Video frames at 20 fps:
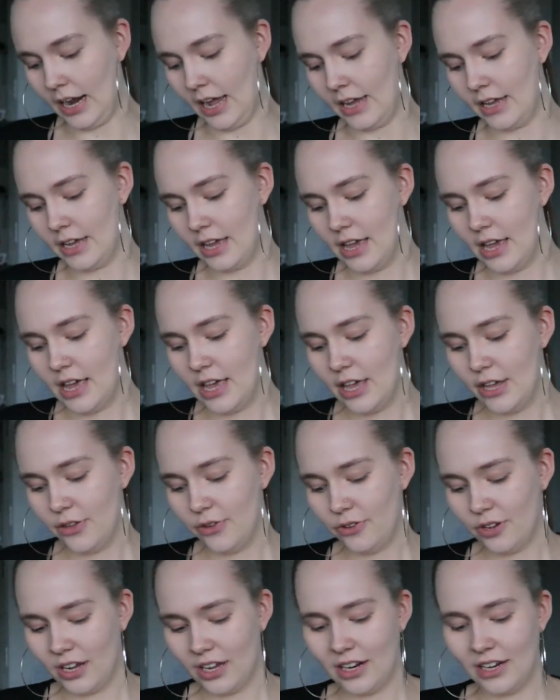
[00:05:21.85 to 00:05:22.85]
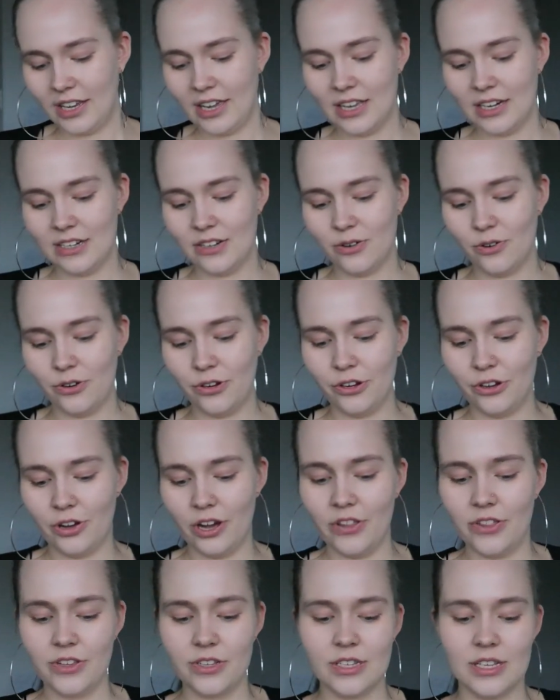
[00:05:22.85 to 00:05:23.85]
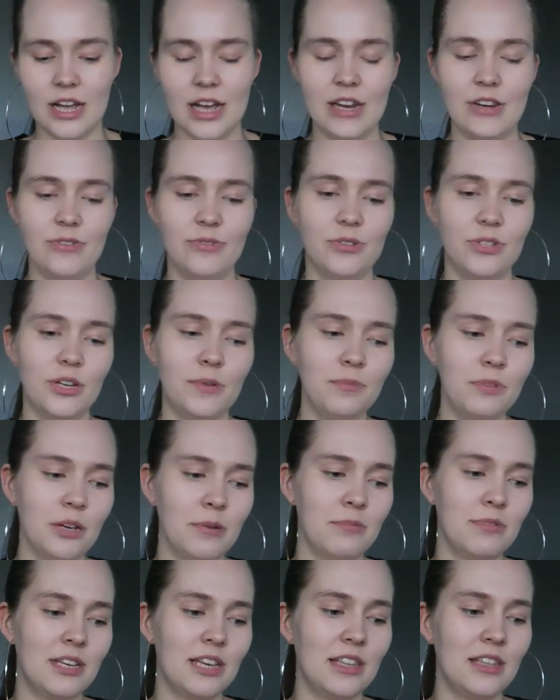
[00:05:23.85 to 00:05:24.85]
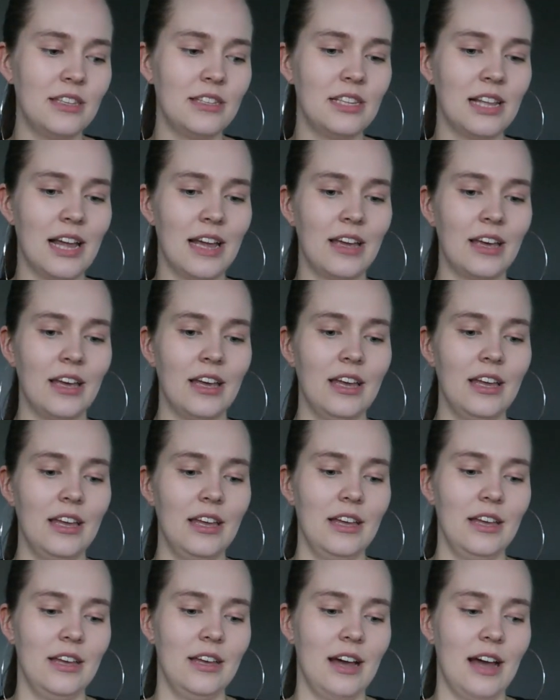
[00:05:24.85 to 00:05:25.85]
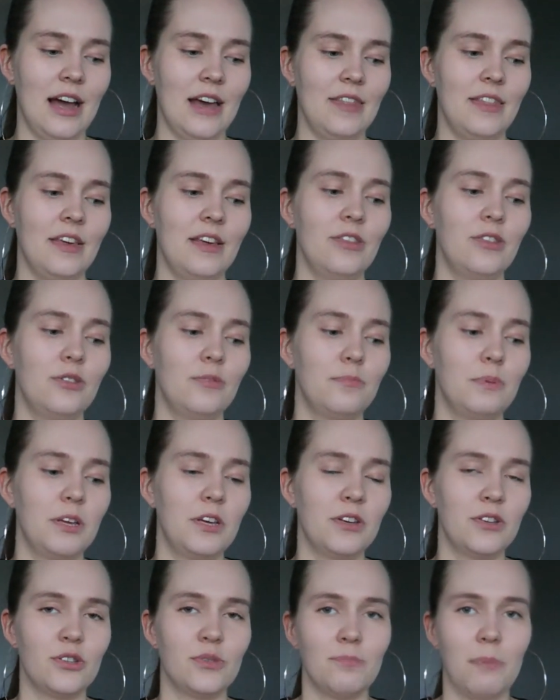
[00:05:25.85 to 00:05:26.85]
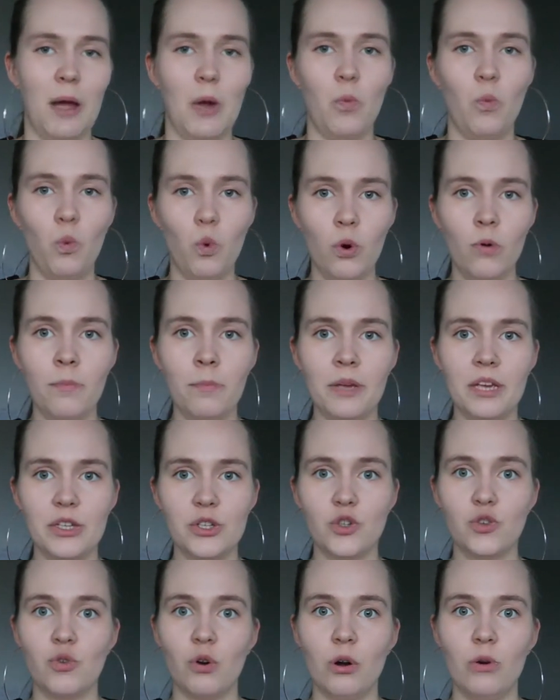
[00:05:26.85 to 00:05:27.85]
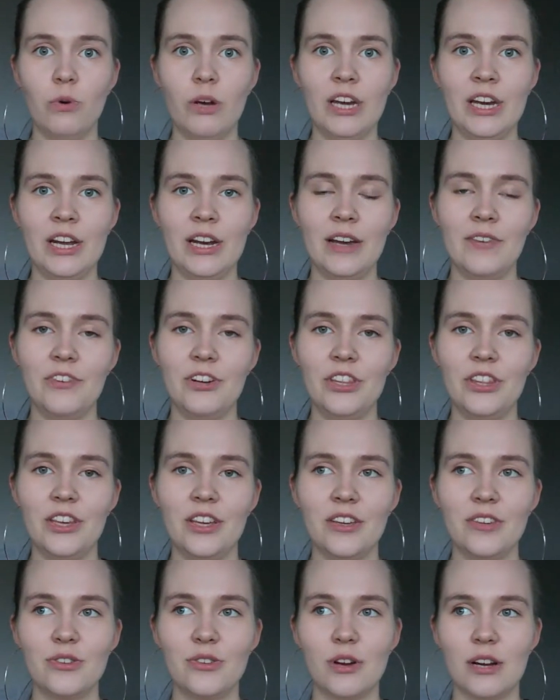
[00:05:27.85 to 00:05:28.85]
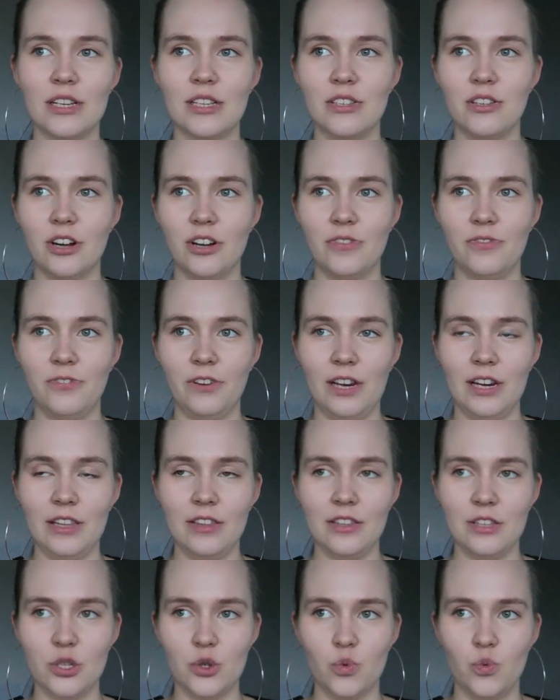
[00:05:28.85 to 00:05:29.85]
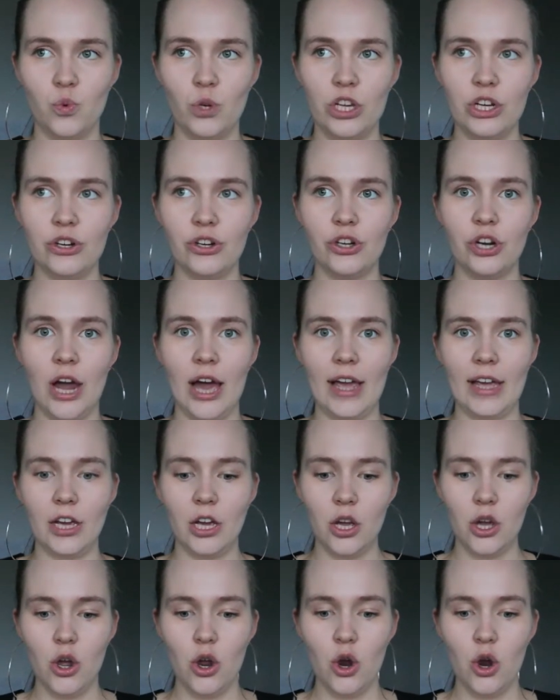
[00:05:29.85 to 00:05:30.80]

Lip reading: Like you kind of get on your other side, you sometimes get this like, I think because my womb is growing and everything, so I start feeling this weird like